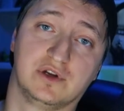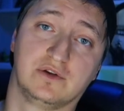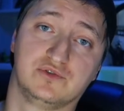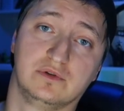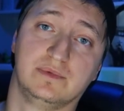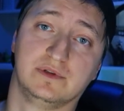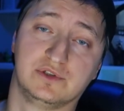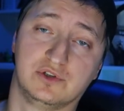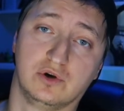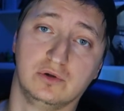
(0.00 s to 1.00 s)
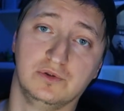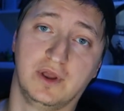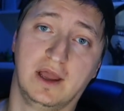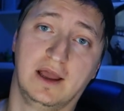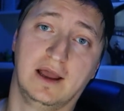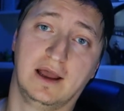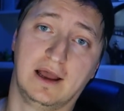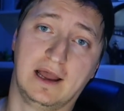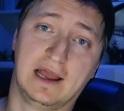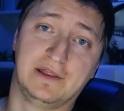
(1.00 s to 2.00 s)
shaft should be installed,
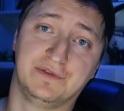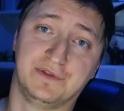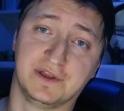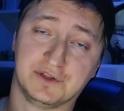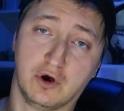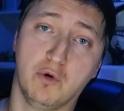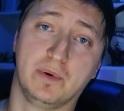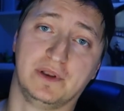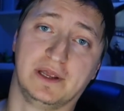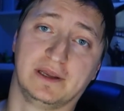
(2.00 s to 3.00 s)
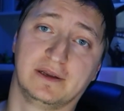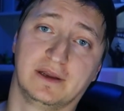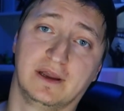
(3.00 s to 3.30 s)
and that opening,